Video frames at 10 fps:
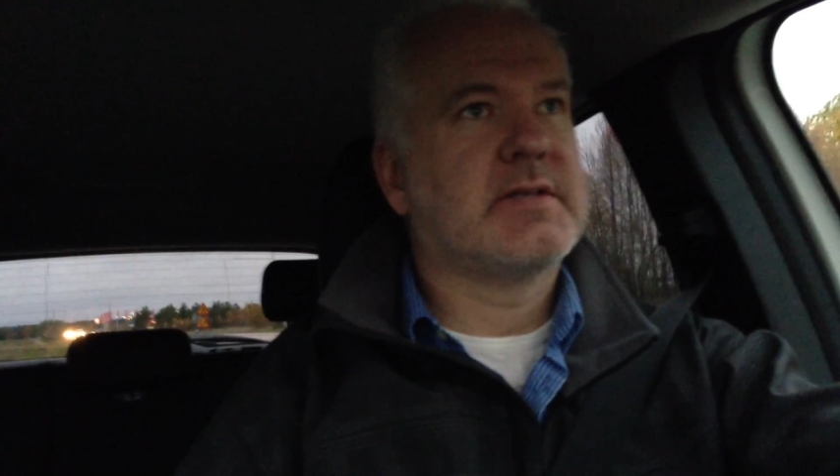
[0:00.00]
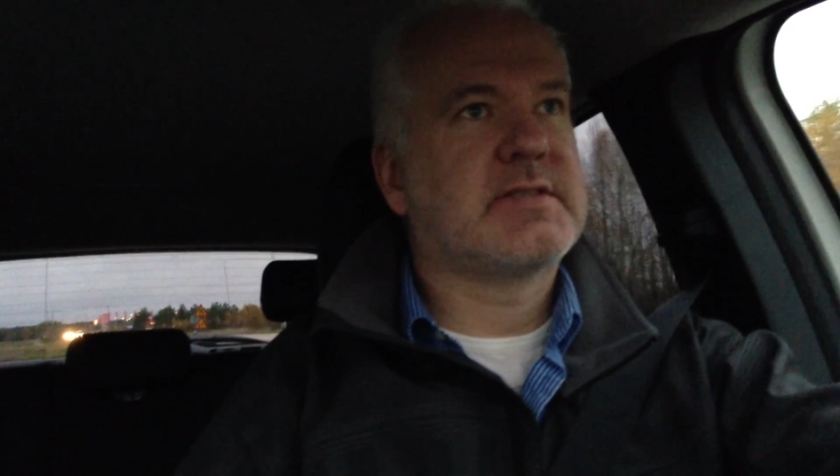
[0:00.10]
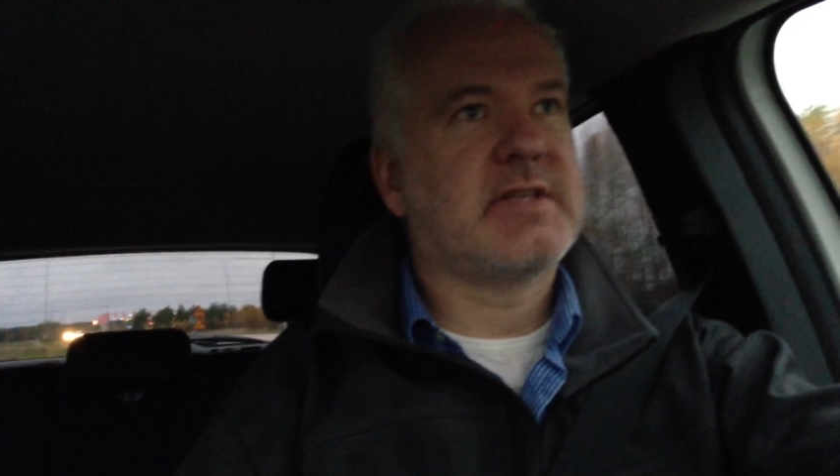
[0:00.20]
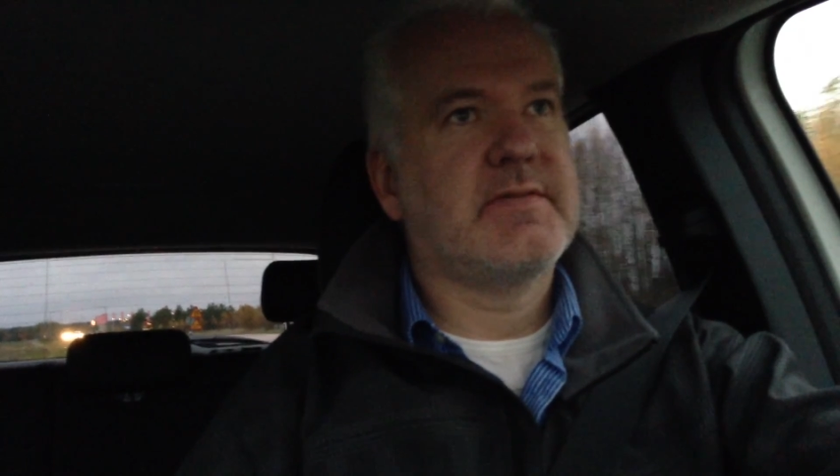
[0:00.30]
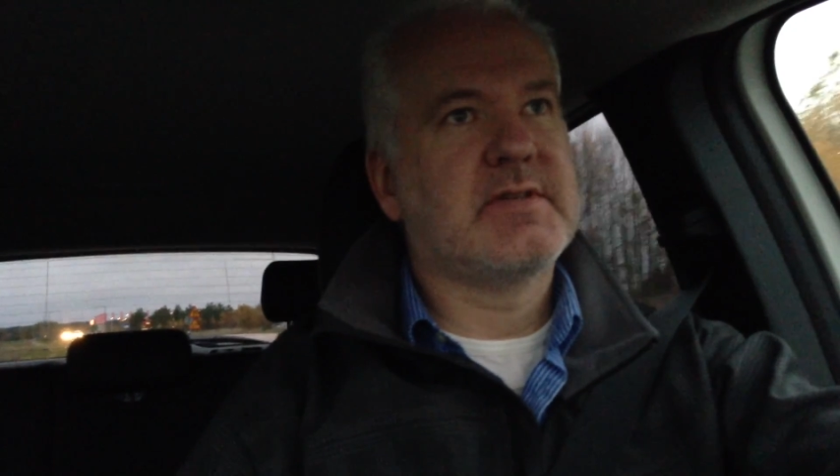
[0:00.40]

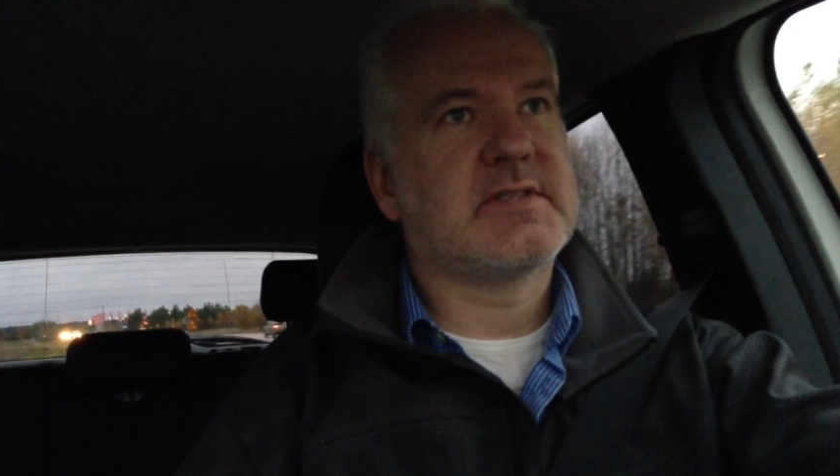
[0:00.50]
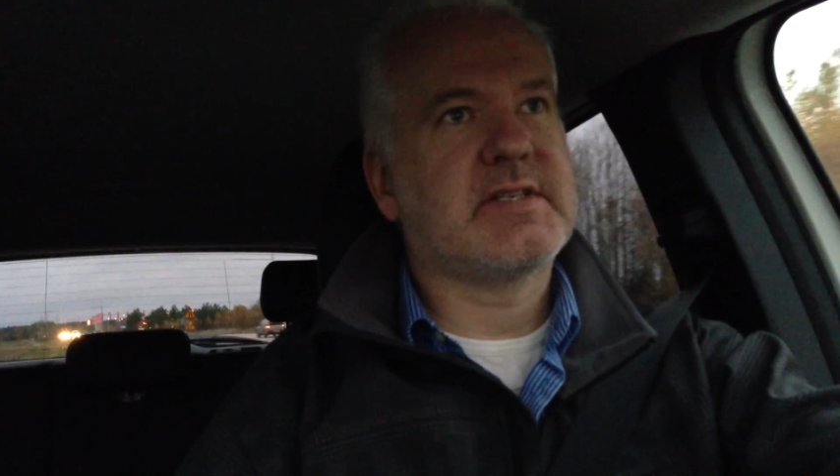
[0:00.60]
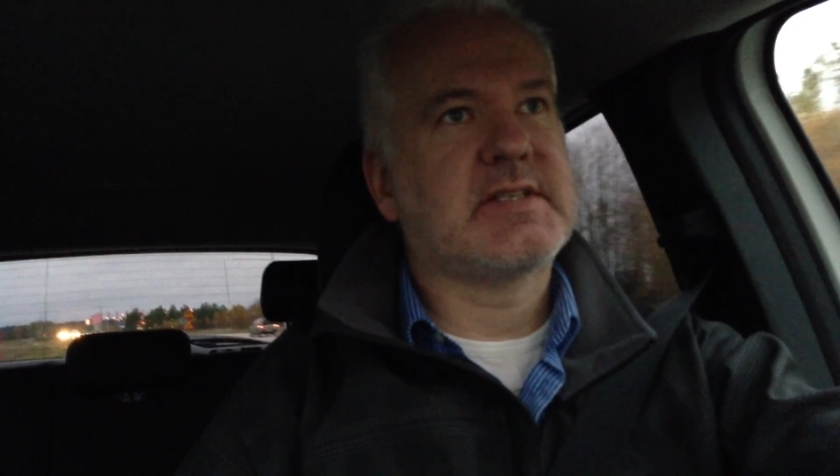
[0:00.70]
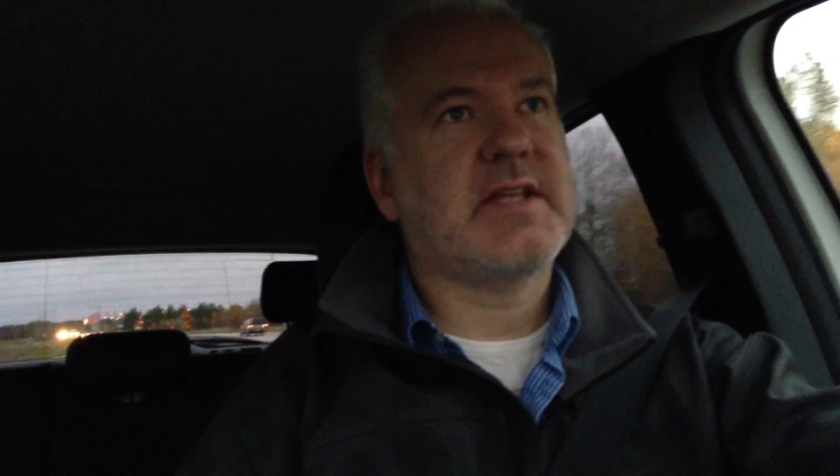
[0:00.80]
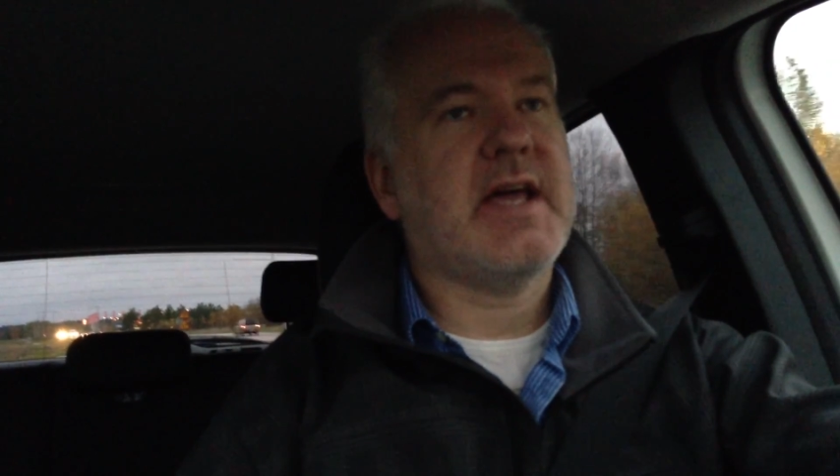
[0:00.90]

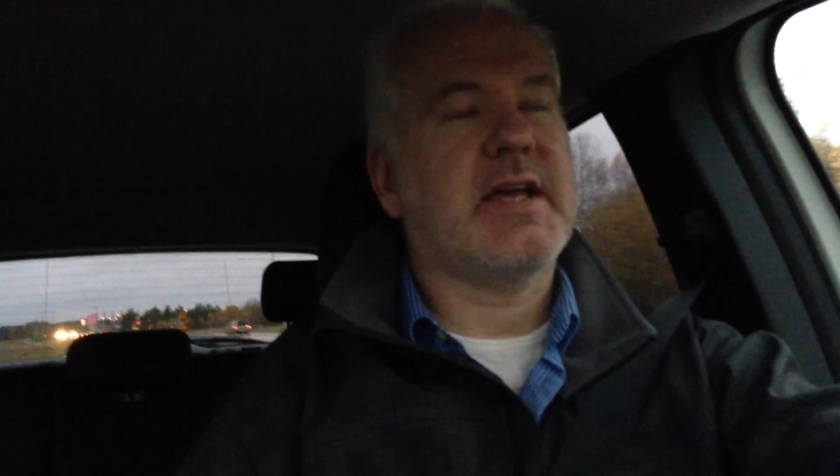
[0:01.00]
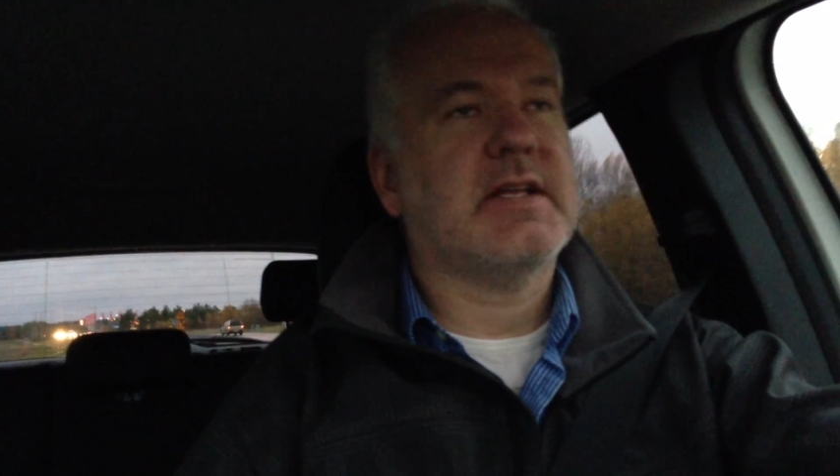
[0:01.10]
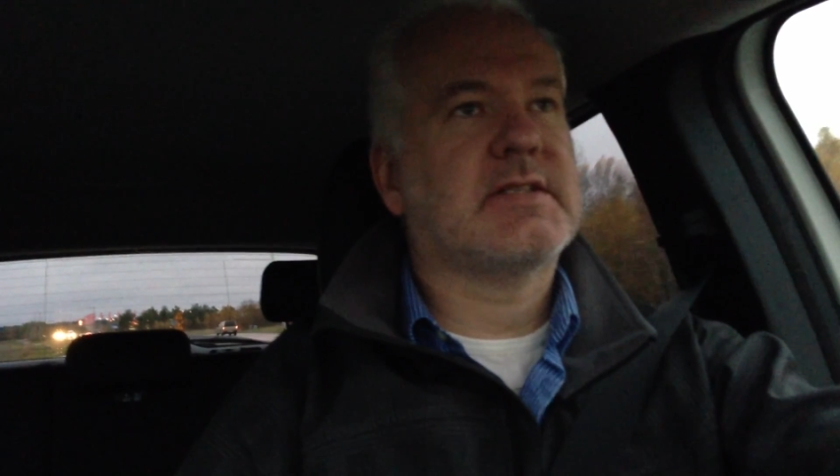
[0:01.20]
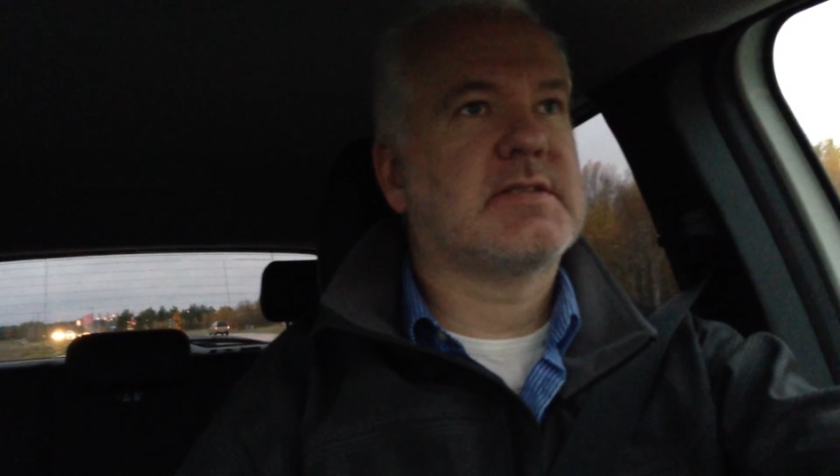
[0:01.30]
768.